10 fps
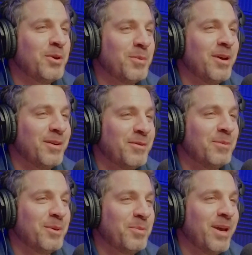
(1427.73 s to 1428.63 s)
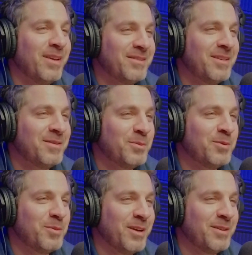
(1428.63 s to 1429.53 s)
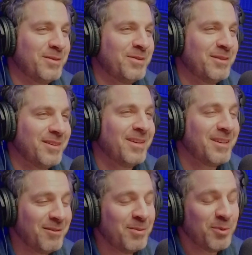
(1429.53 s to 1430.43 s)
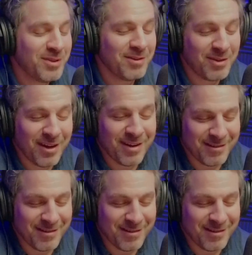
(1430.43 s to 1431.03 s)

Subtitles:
Spoke about it from a past tense perspective. I can okay.